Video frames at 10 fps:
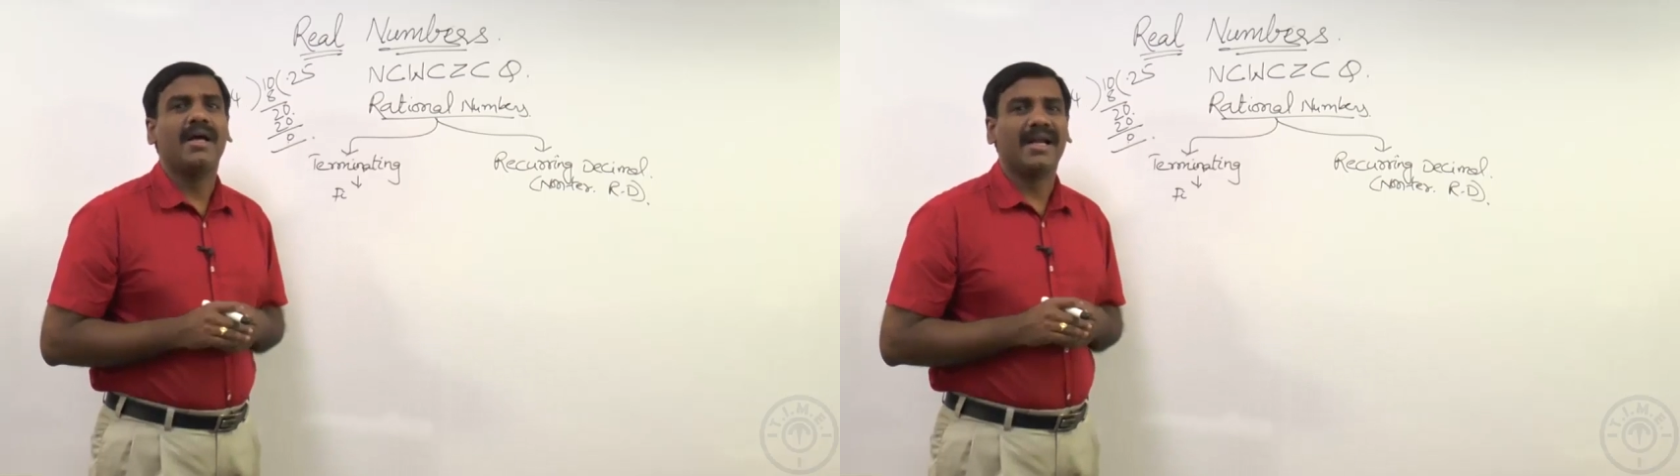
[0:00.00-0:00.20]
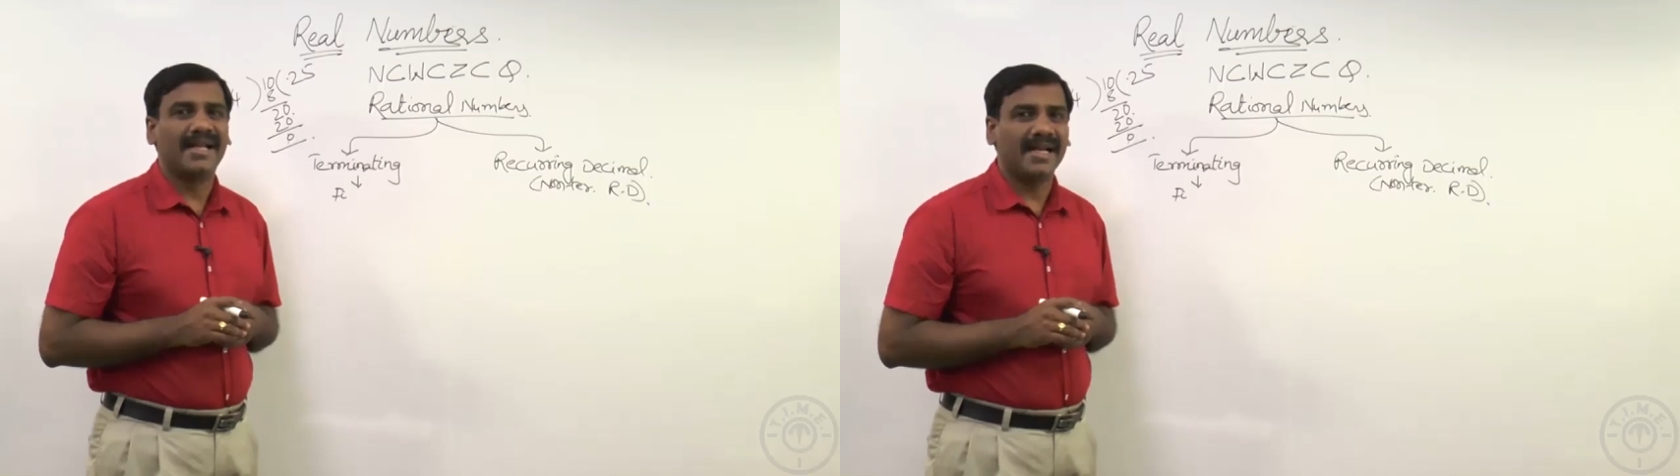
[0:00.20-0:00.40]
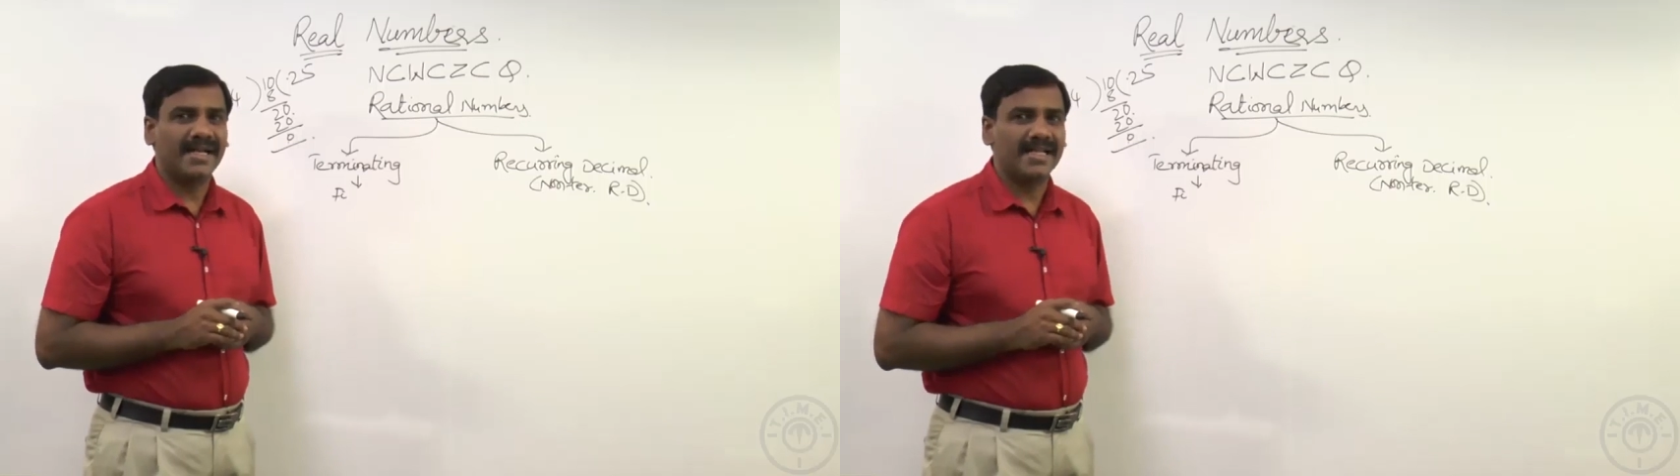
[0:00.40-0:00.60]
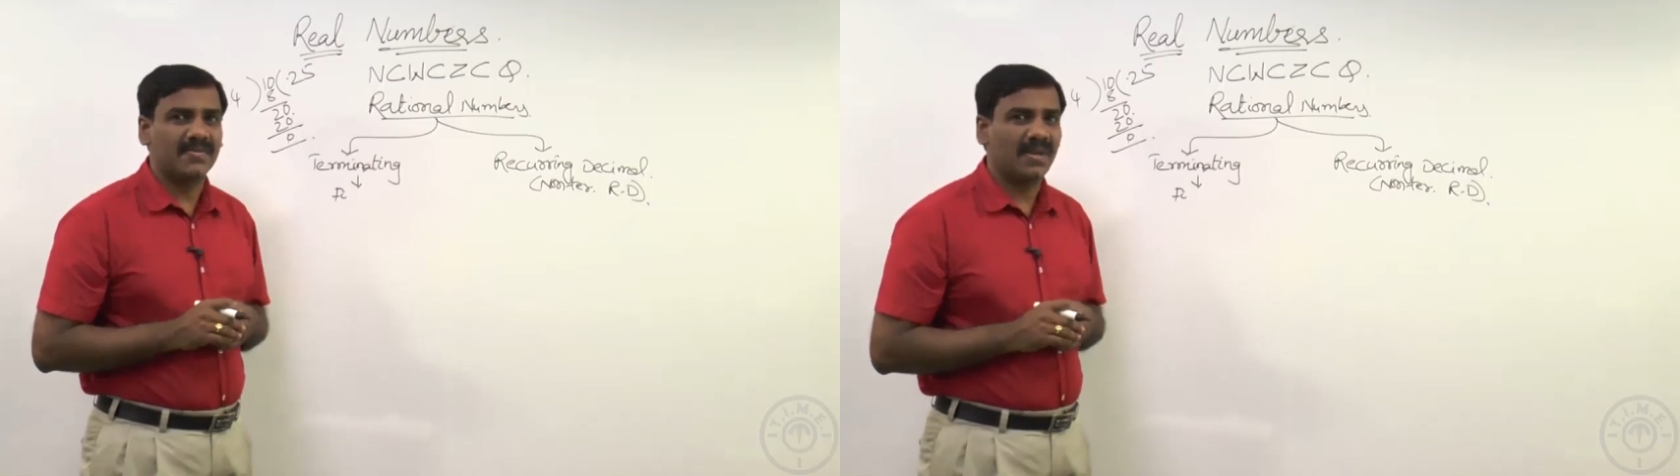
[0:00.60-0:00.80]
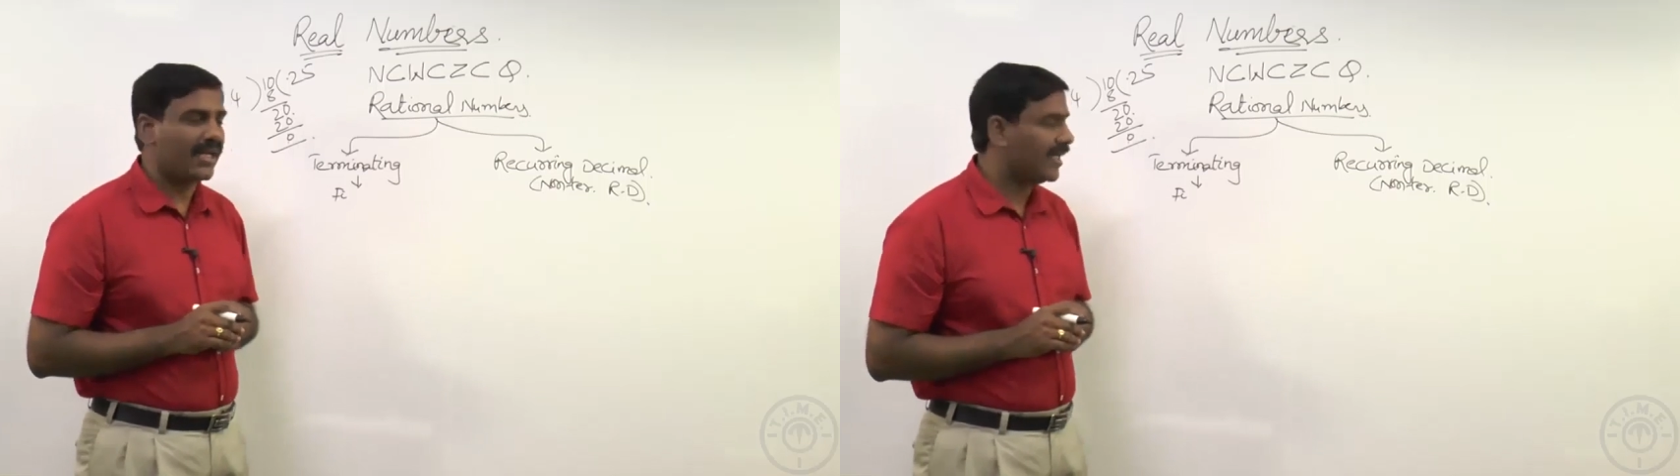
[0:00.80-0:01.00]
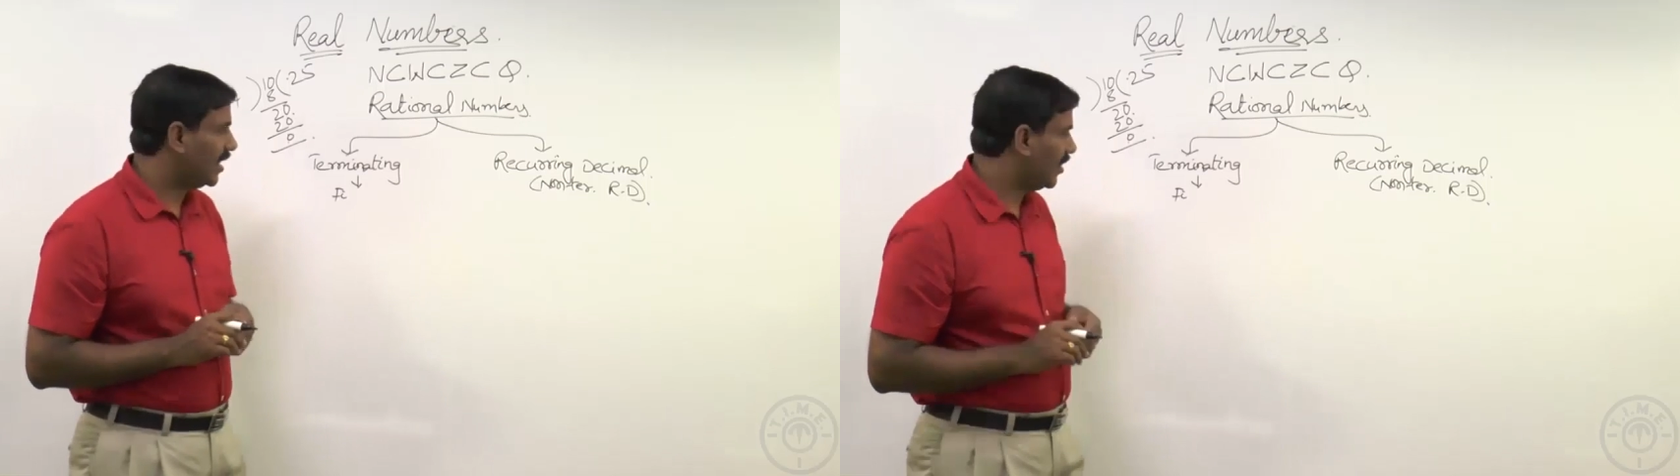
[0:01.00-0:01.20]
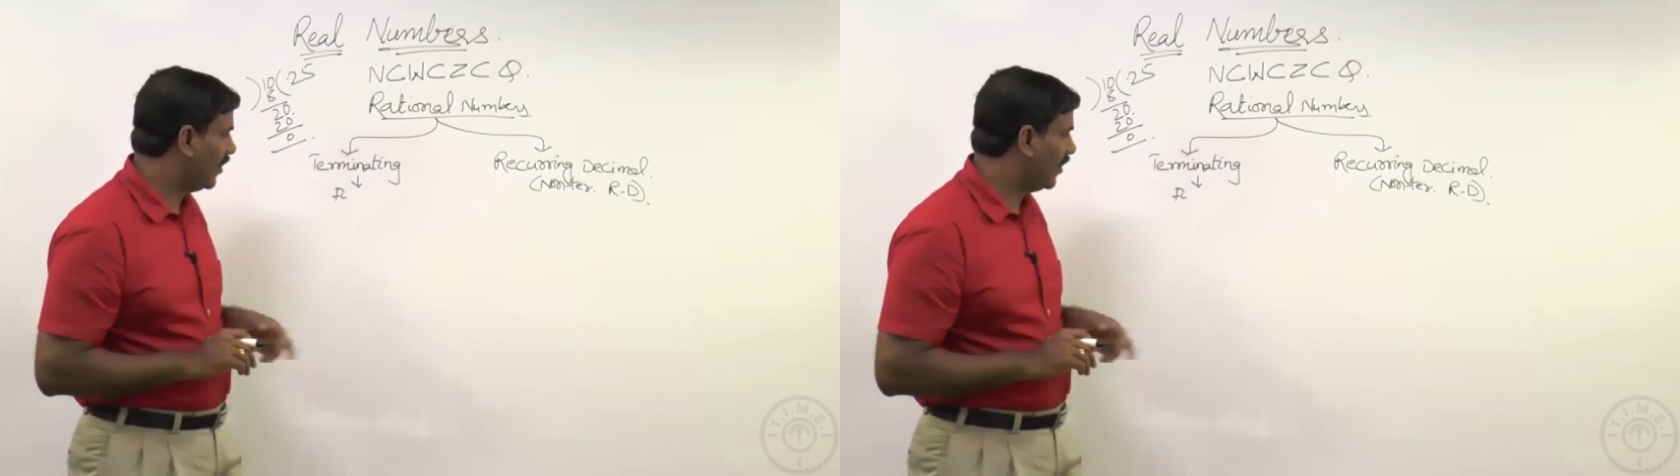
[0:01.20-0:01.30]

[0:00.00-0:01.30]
recurring decimal in that